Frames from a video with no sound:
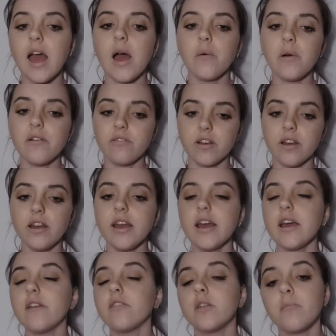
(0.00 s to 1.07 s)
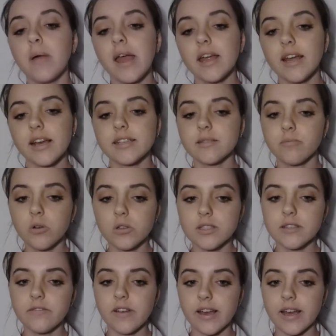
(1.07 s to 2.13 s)
However, if the pain gets more
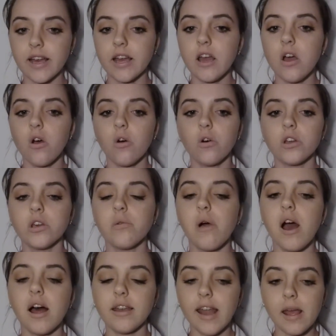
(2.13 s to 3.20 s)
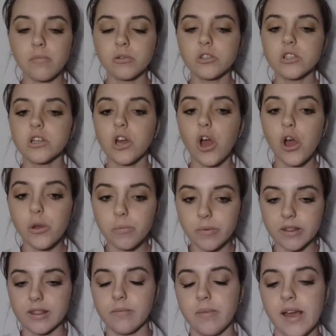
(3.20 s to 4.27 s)
severe or you are unable to cope
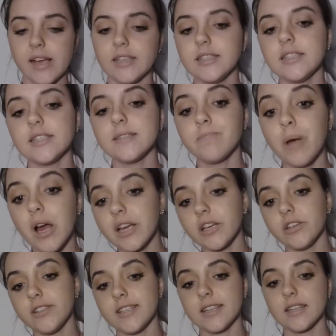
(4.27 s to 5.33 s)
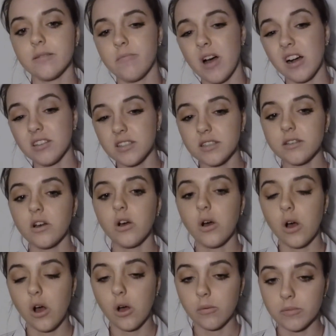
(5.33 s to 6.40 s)
with the pain despite using the milder
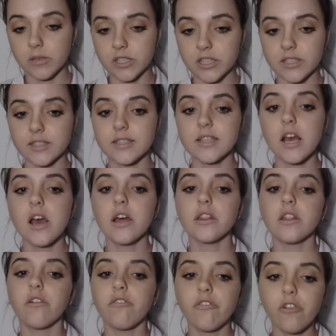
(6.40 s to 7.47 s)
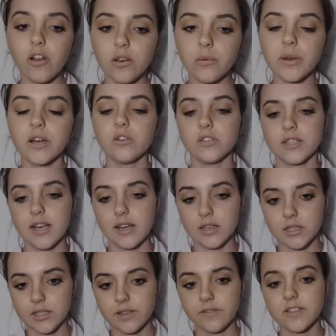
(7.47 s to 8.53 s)
options, the following
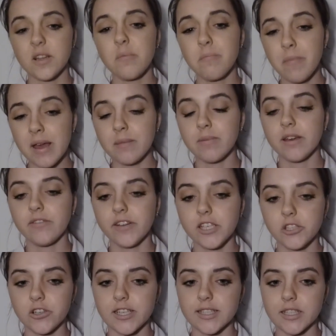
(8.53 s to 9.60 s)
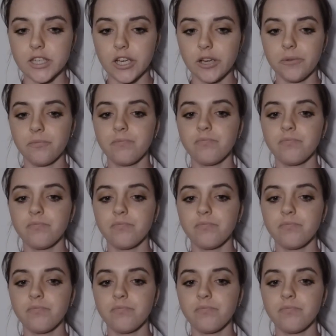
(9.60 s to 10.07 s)
alternatives may be of interest to you.